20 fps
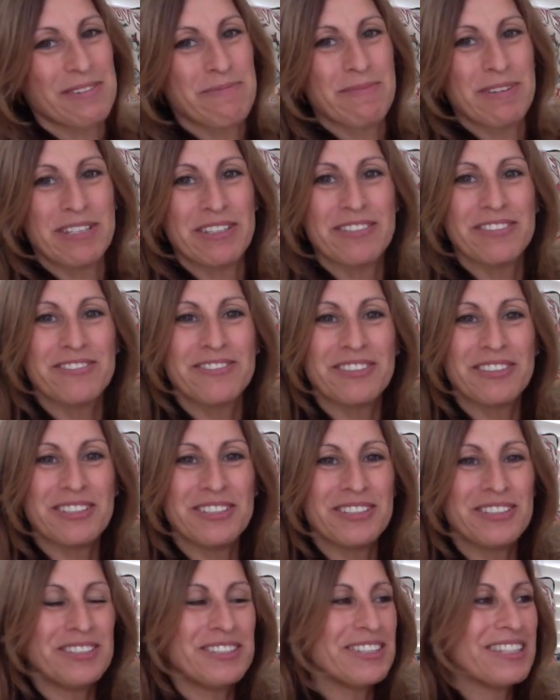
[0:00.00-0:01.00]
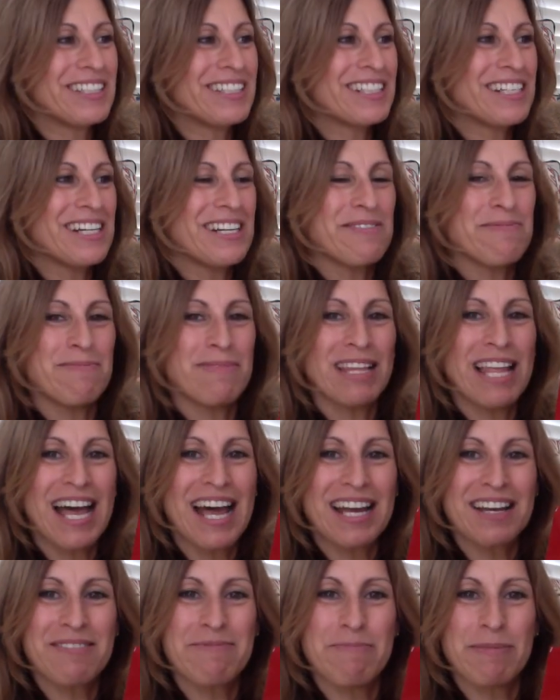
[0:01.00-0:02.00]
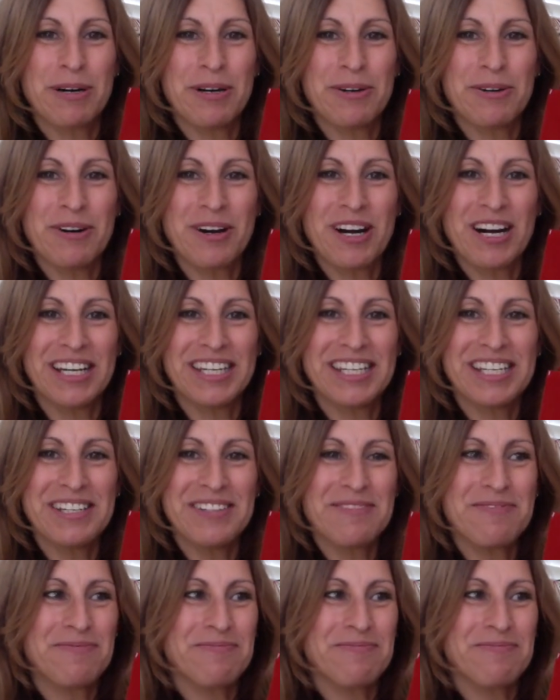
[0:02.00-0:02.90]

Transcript: the beautiful black bow on it.